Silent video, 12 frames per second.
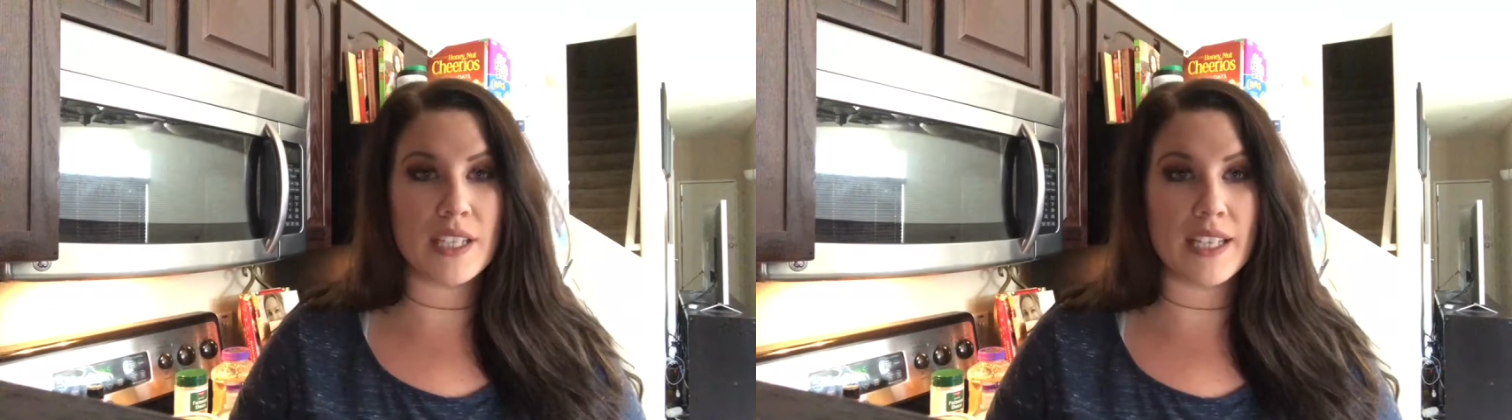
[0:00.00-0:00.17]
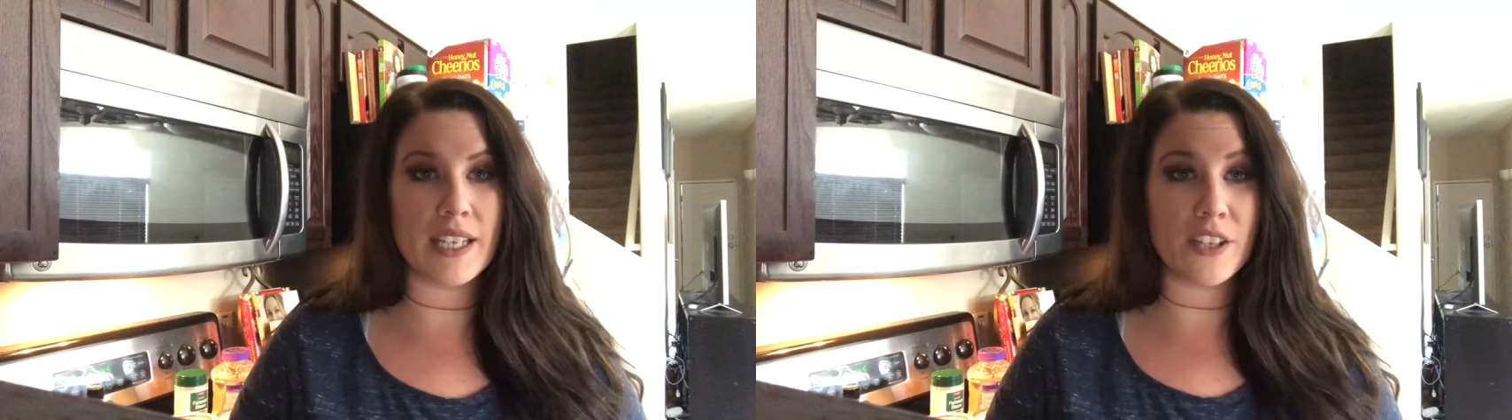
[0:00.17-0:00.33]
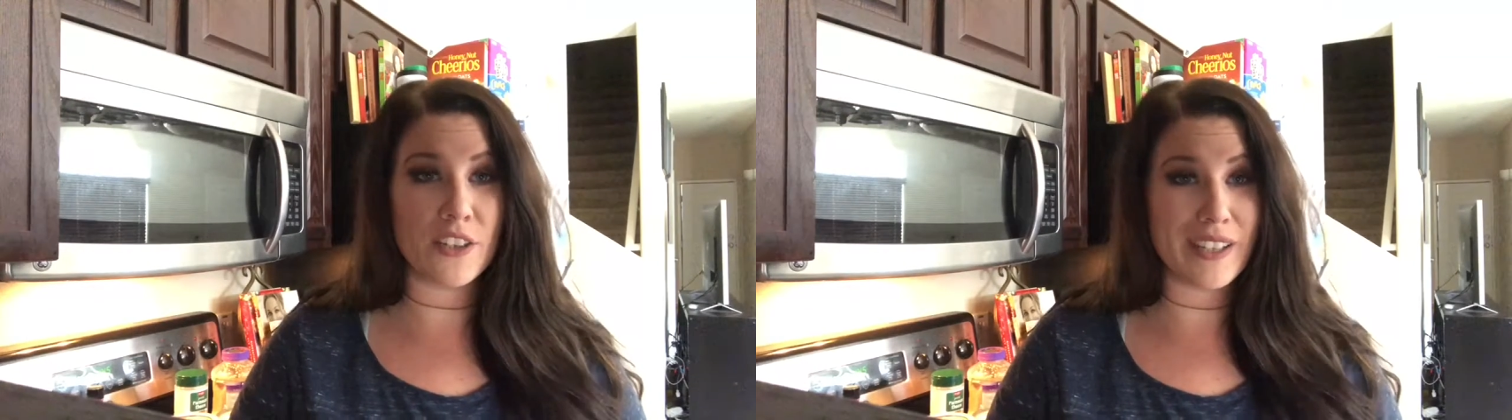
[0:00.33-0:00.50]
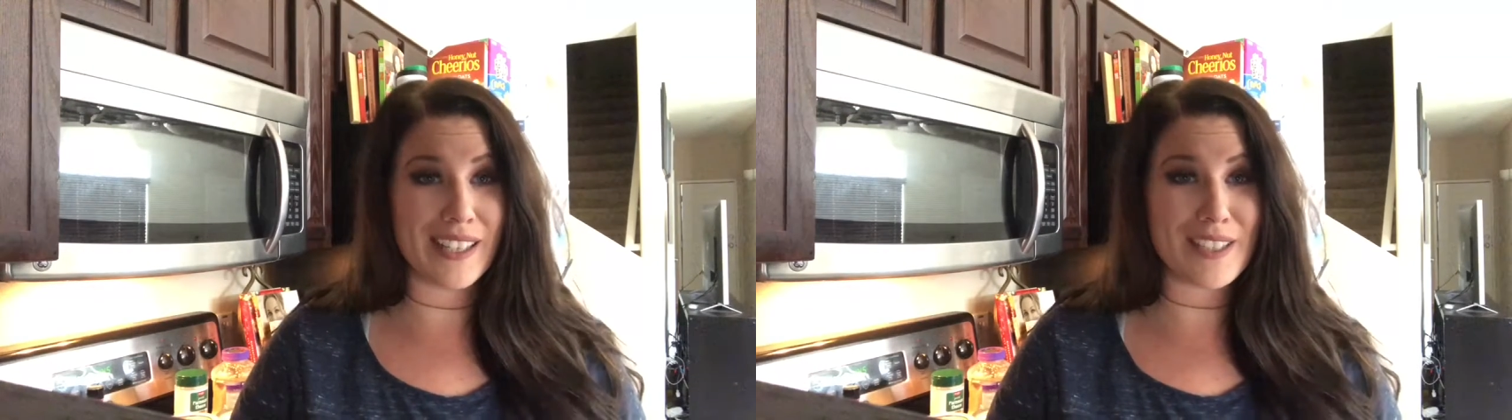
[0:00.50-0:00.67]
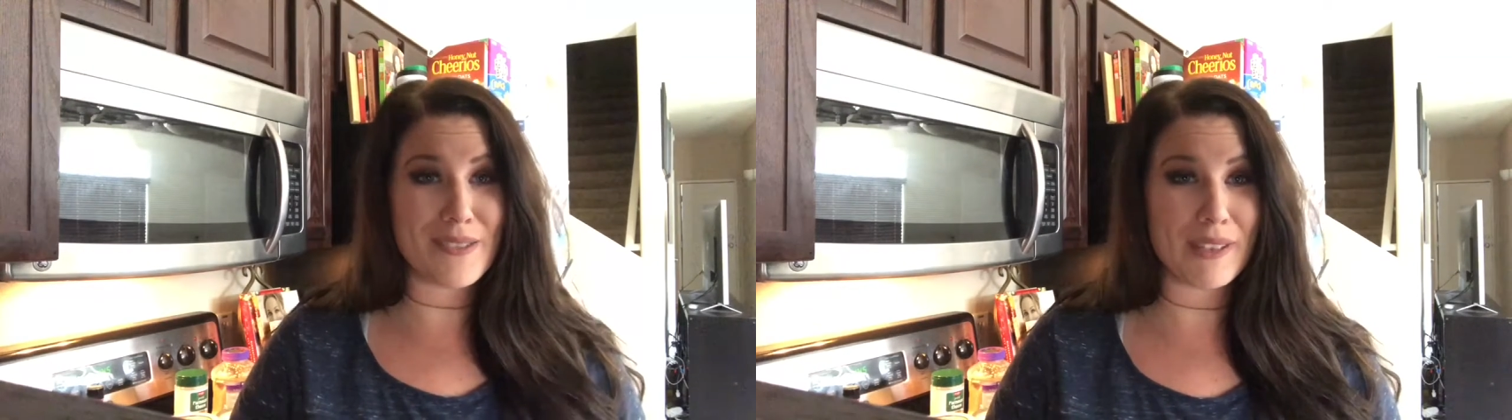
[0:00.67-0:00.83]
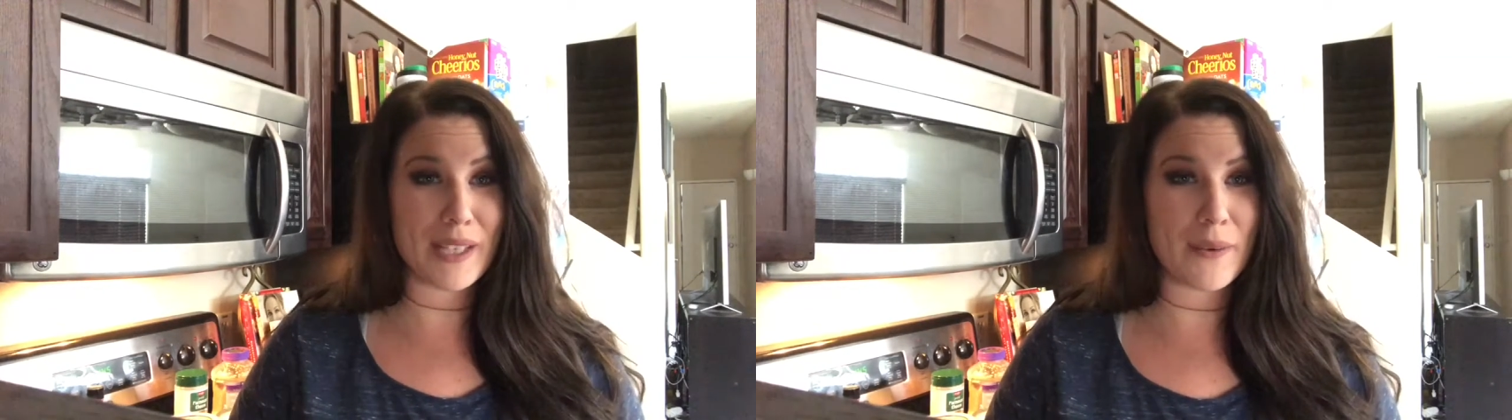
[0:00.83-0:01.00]
the
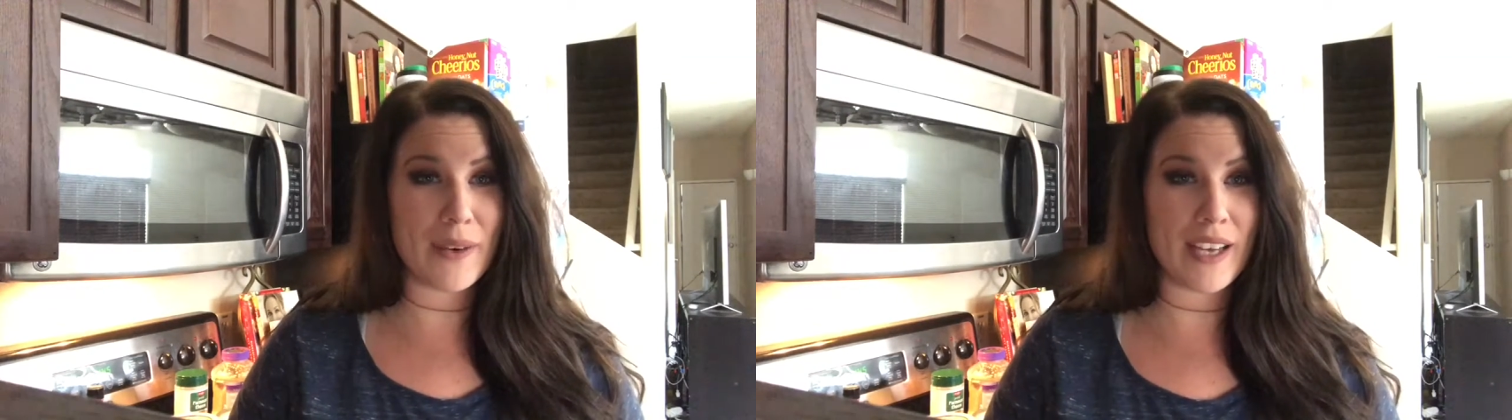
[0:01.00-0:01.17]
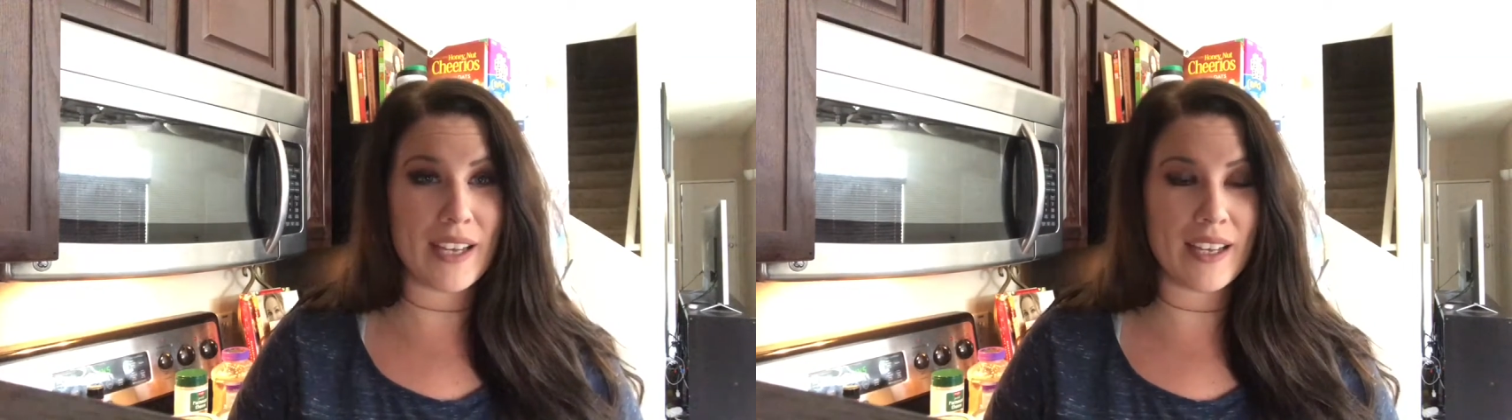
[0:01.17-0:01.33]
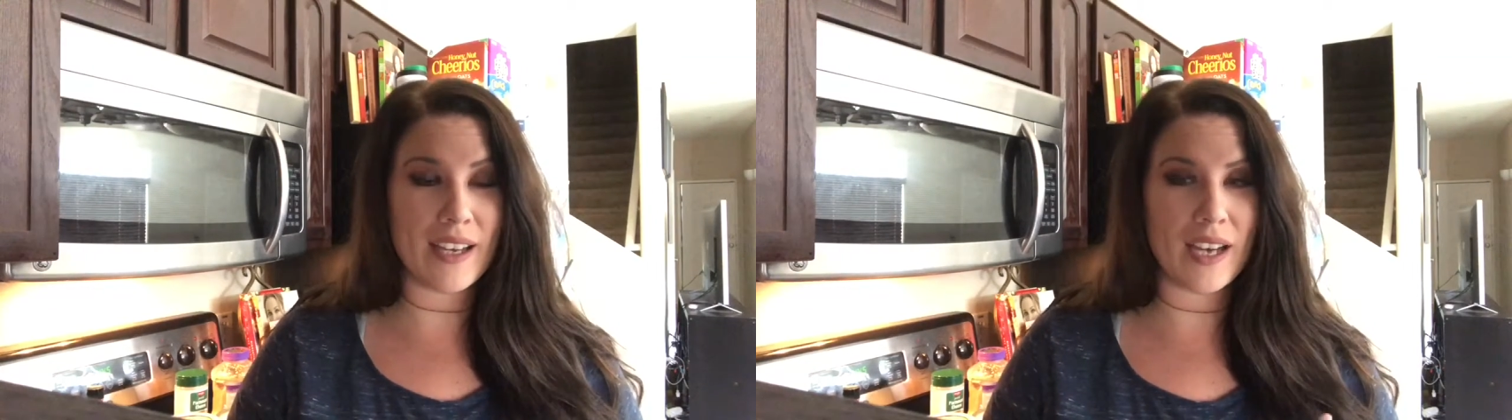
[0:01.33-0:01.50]
ingredients really quick.